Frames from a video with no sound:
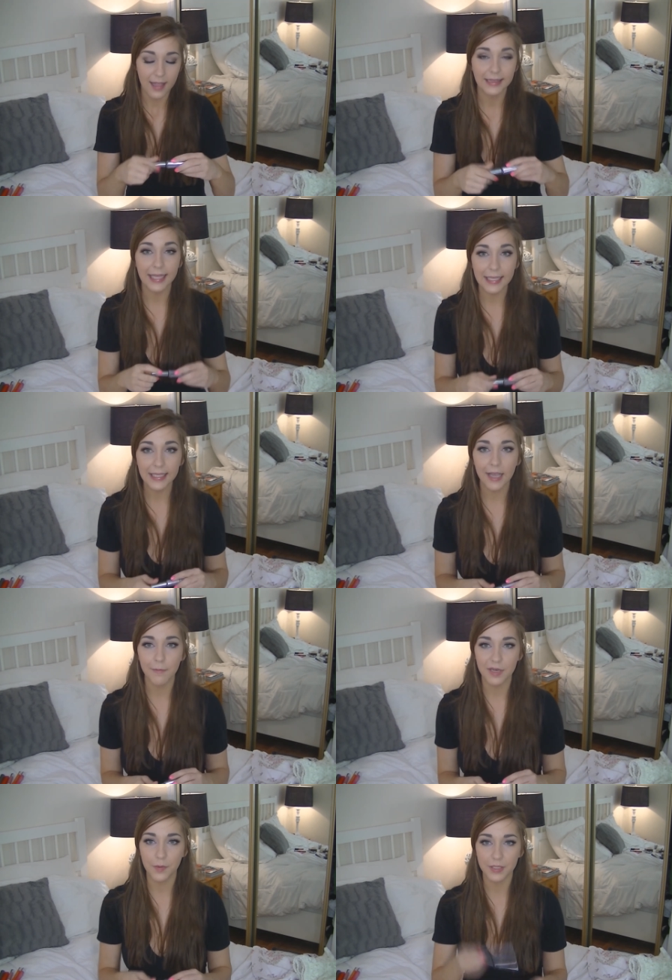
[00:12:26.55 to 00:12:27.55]
Lately,
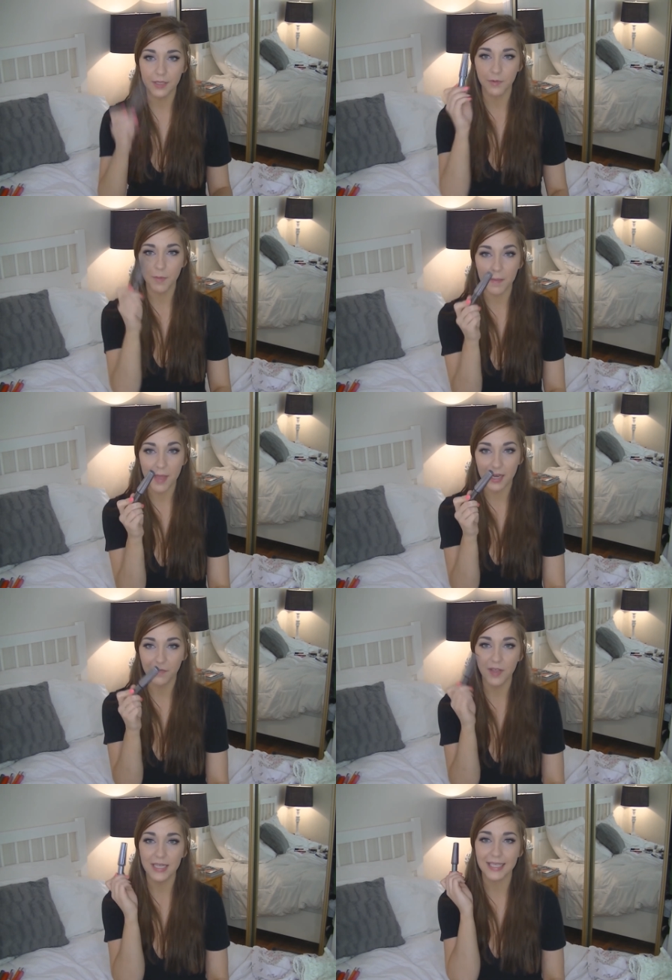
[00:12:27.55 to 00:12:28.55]
I've been noticing with my
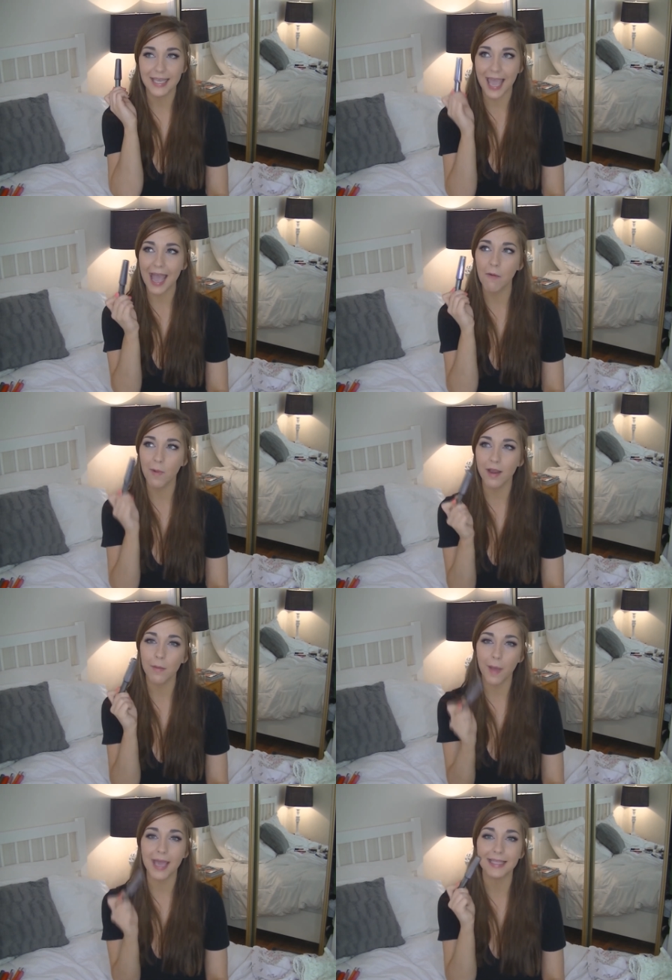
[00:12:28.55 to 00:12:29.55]
Benefit is I can't wear
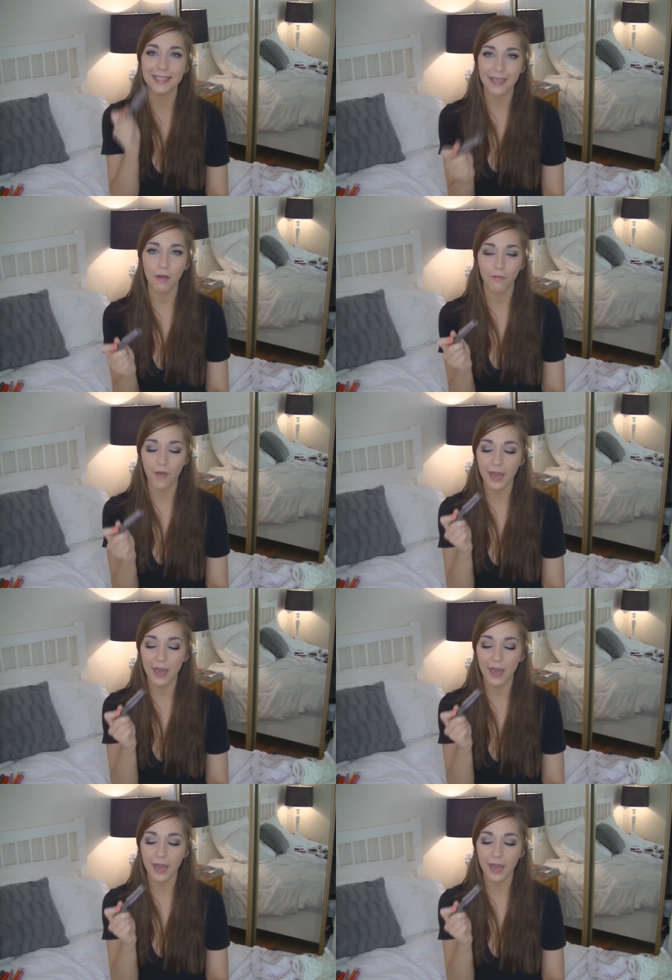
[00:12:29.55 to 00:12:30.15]
it by itself.